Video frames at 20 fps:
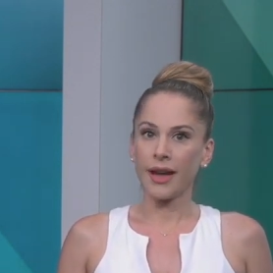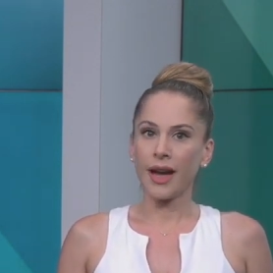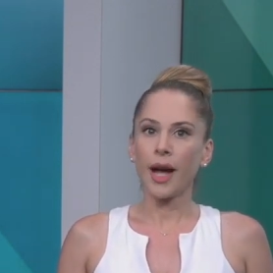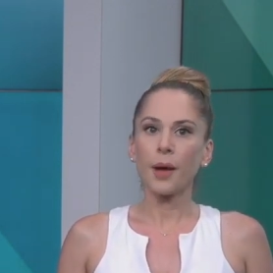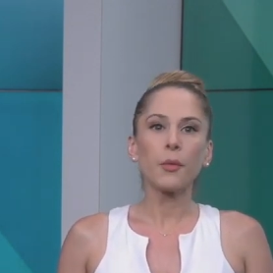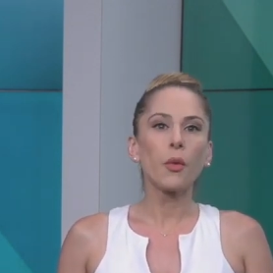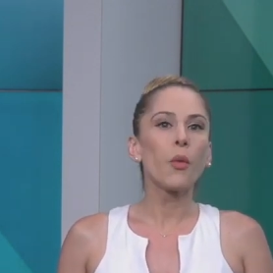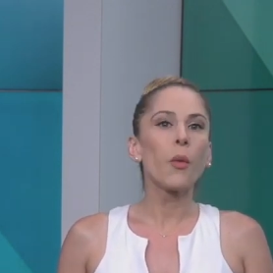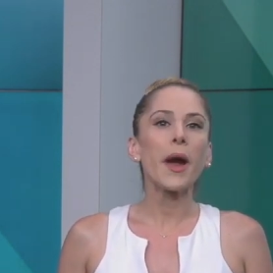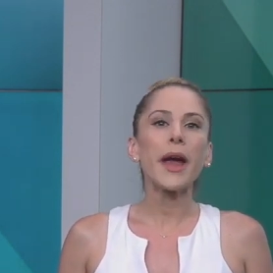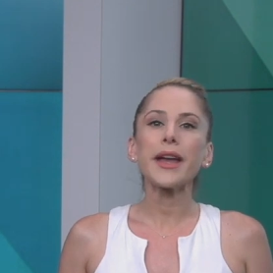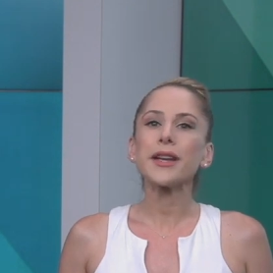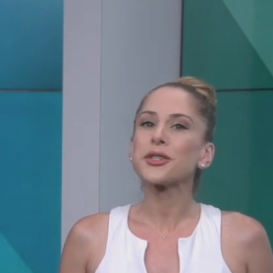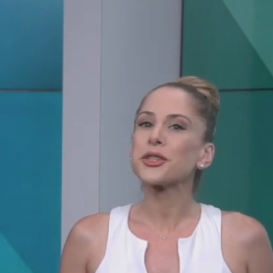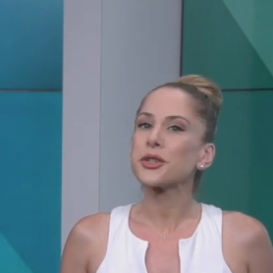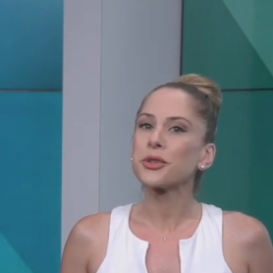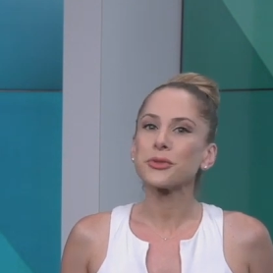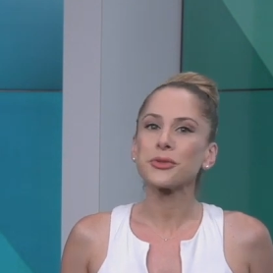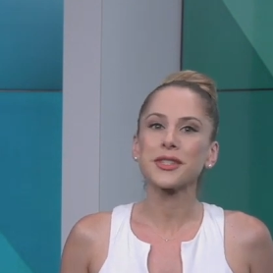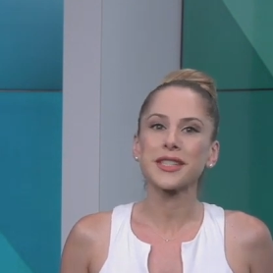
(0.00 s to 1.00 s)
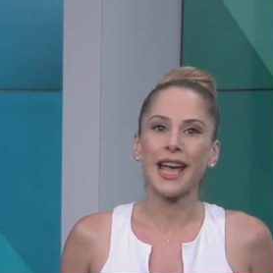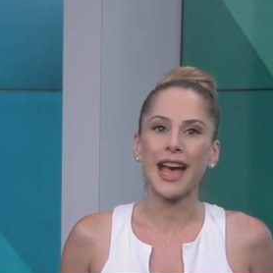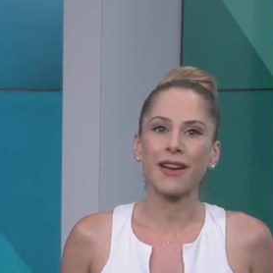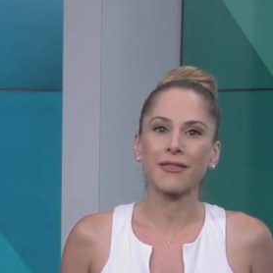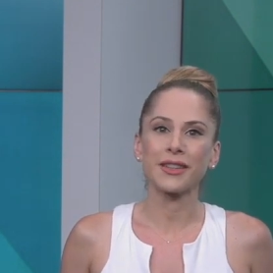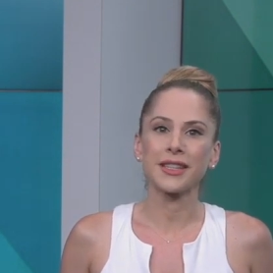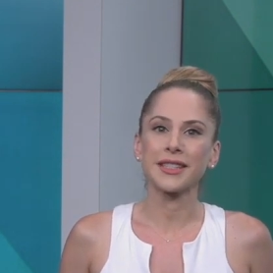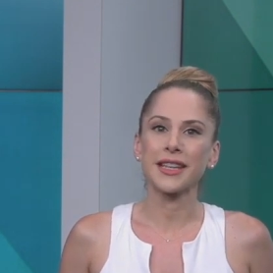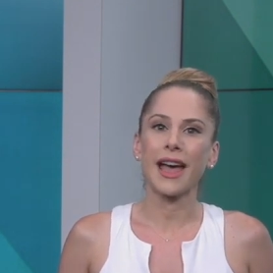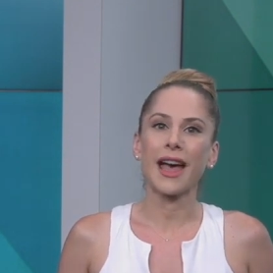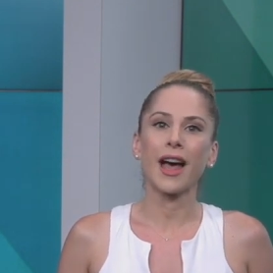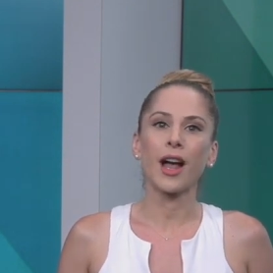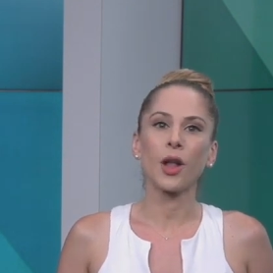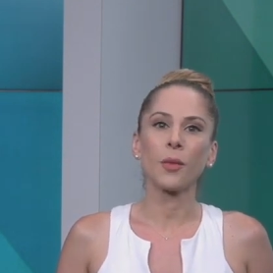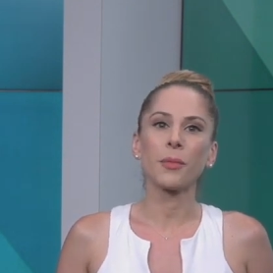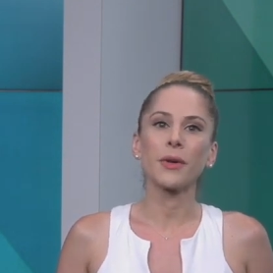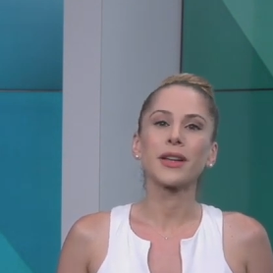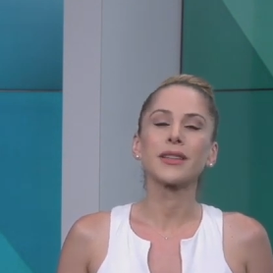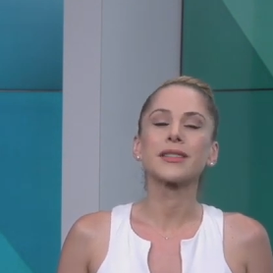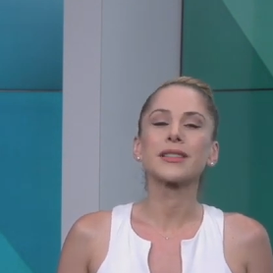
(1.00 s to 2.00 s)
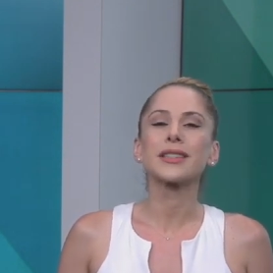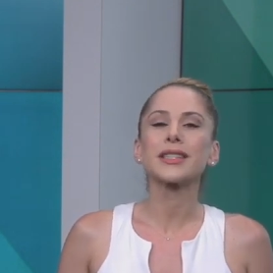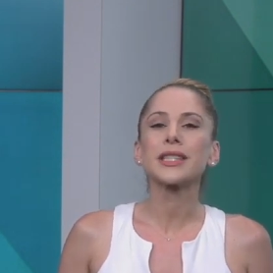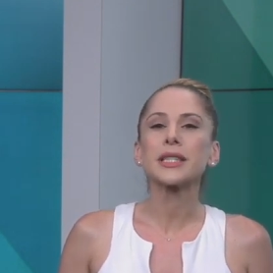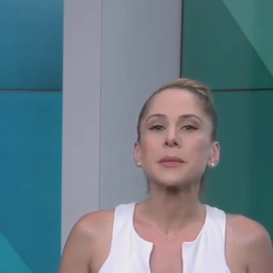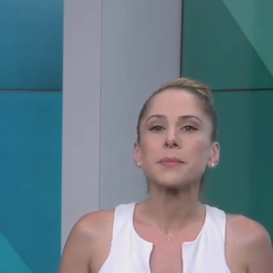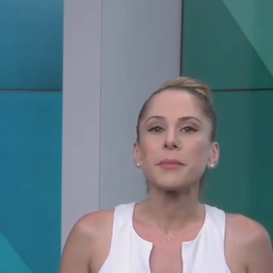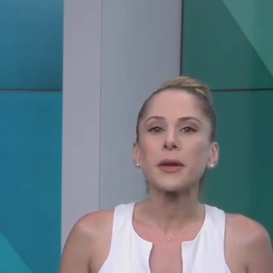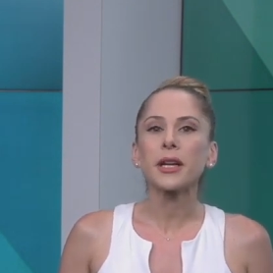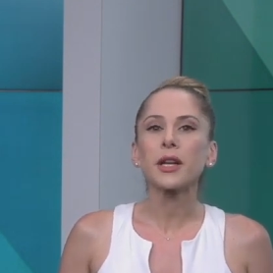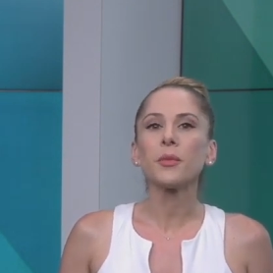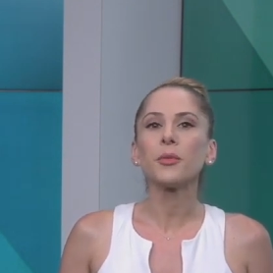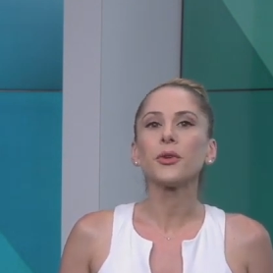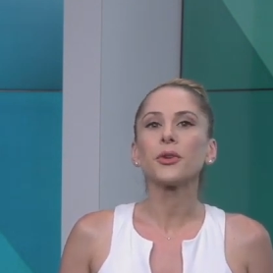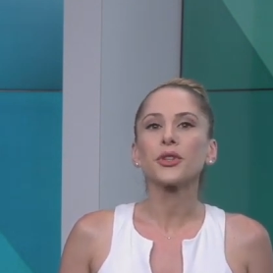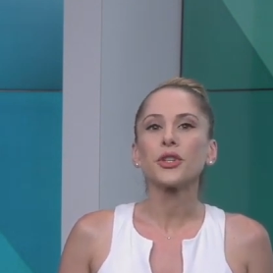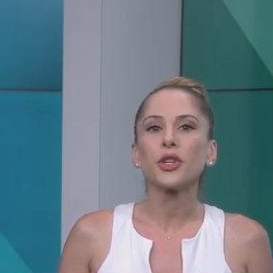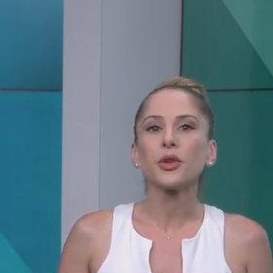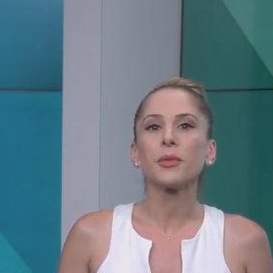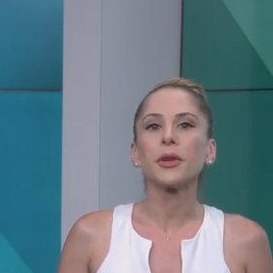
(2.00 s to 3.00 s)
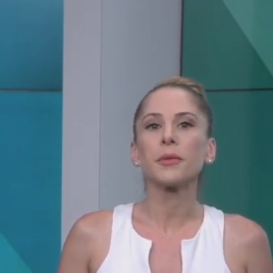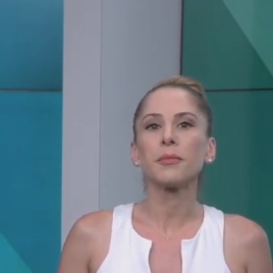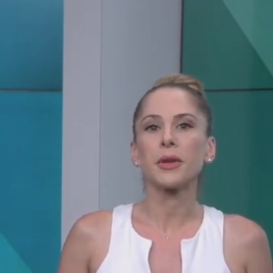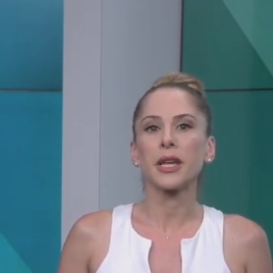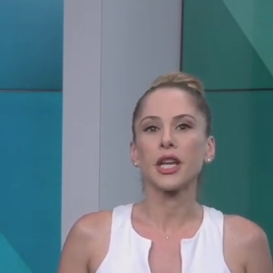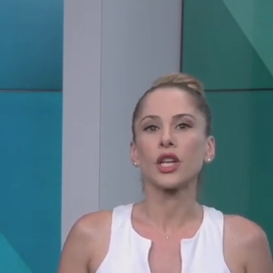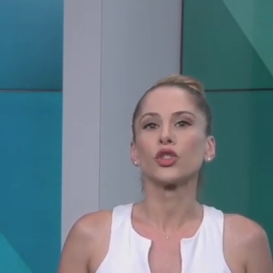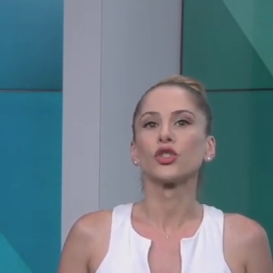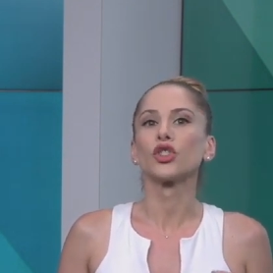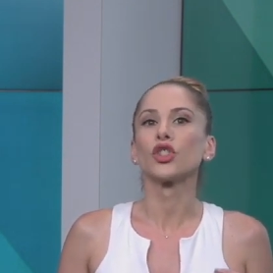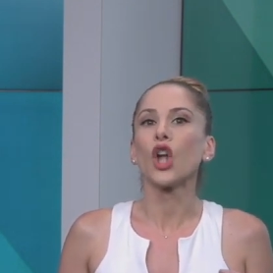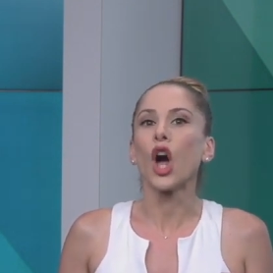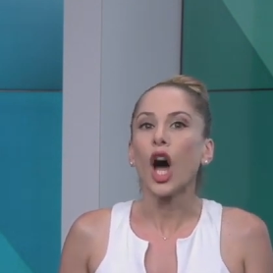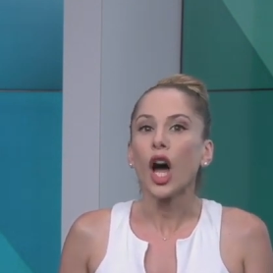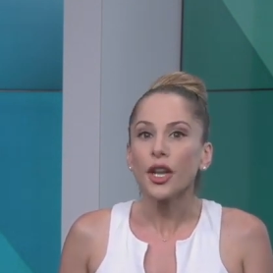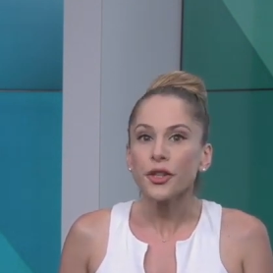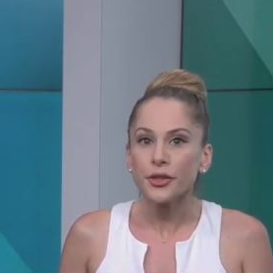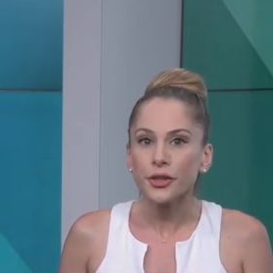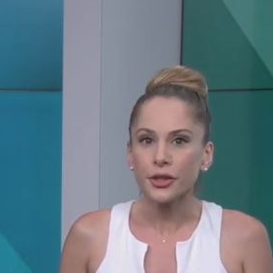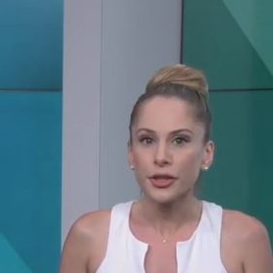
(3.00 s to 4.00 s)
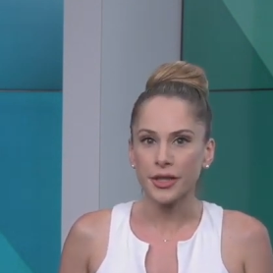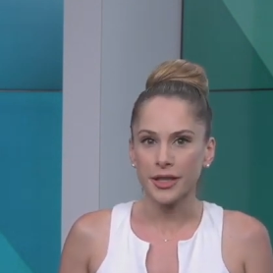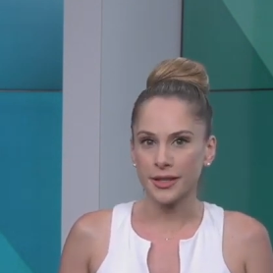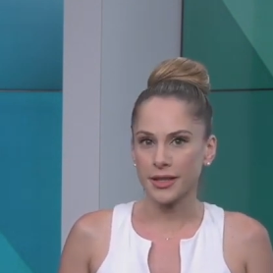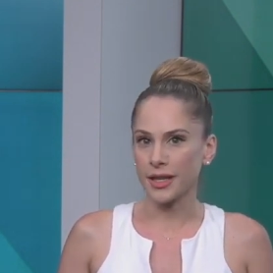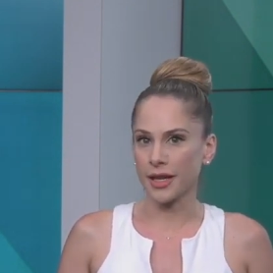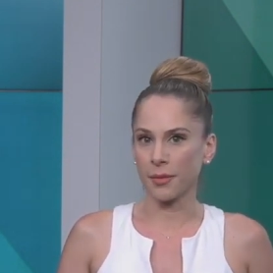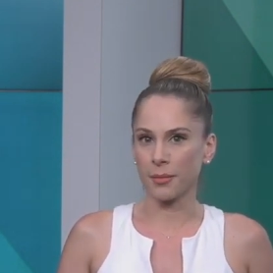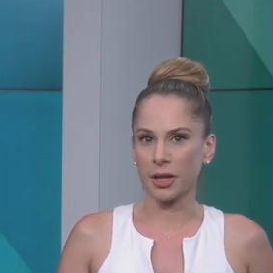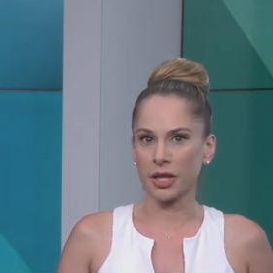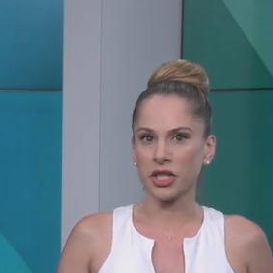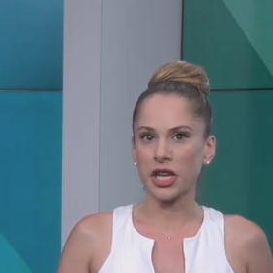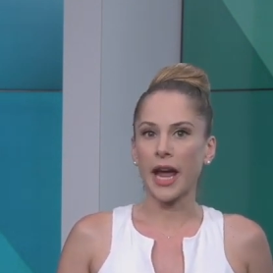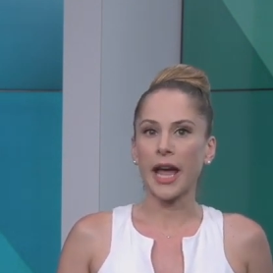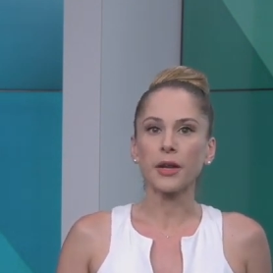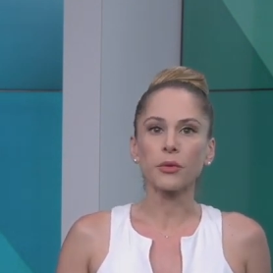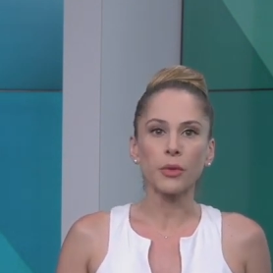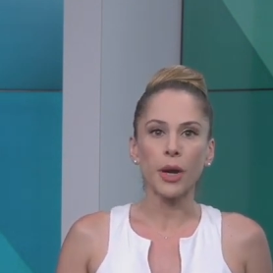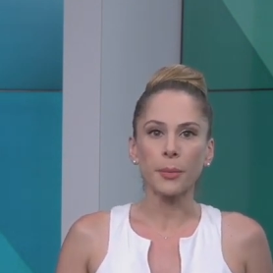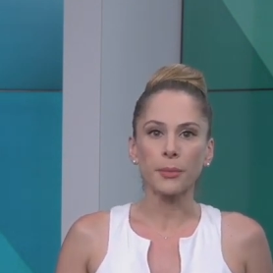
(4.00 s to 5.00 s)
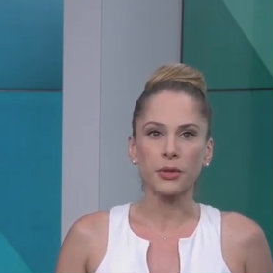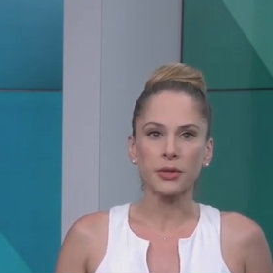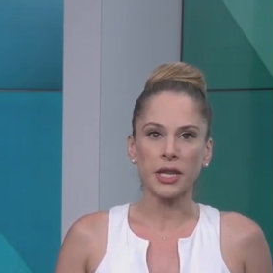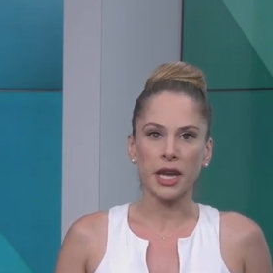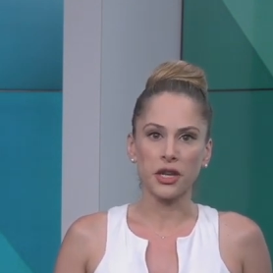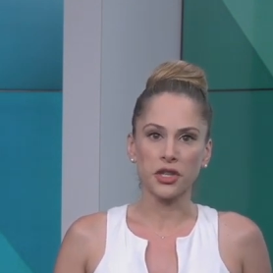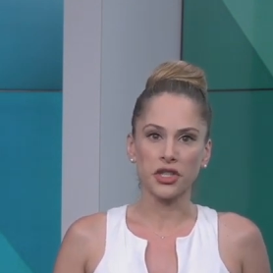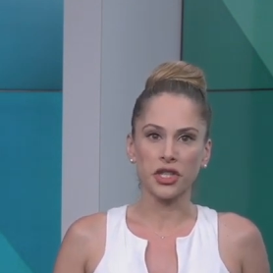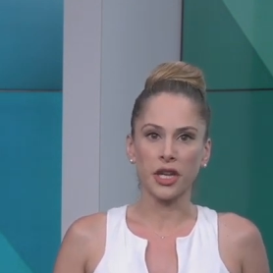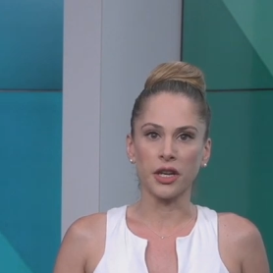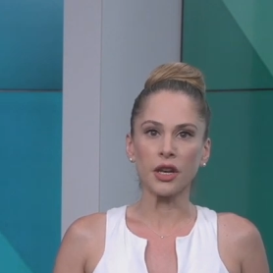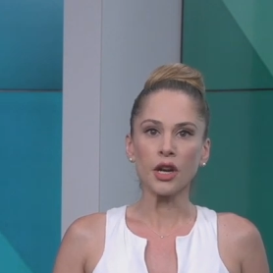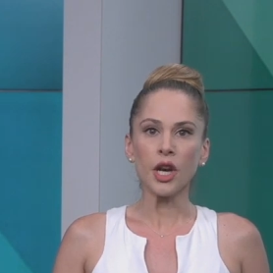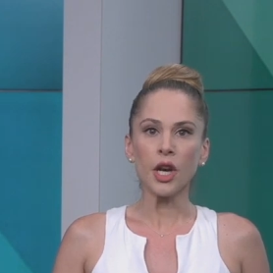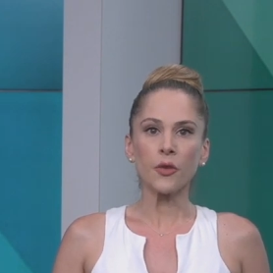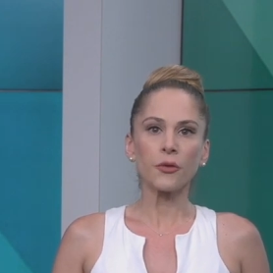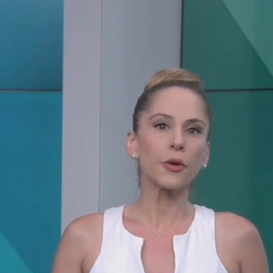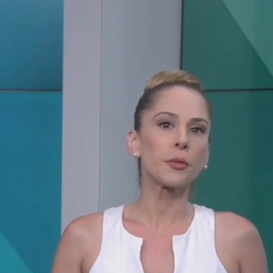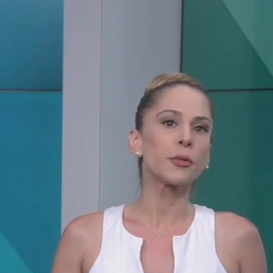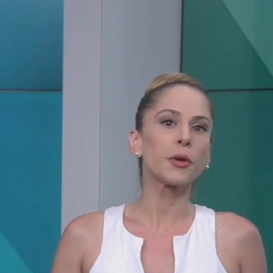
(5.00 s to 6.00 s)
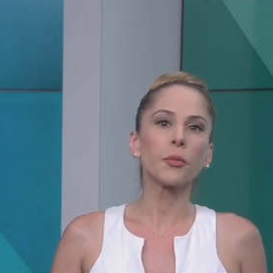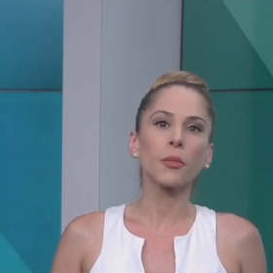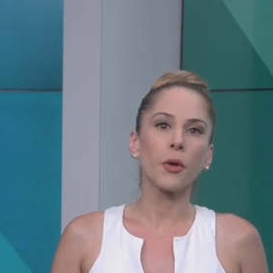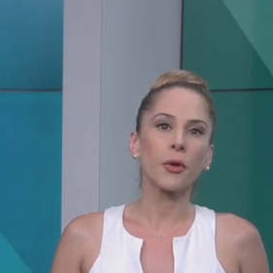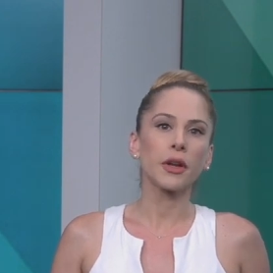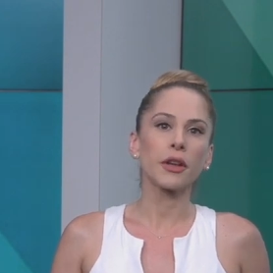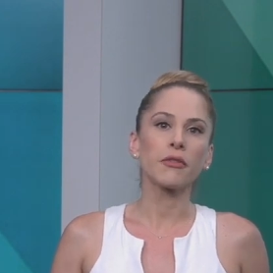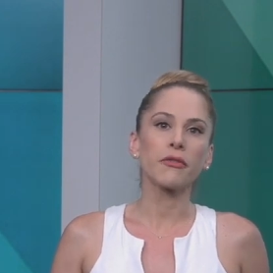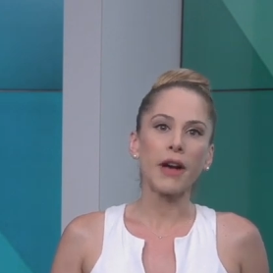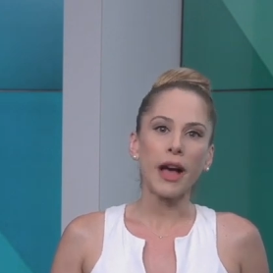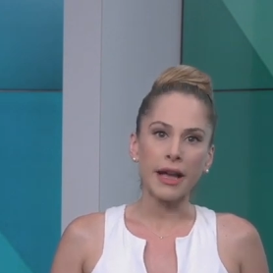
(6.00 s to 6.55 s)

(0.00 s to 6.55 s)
I'm way too savvy to help a despicable human being launder his image and reputation for promoting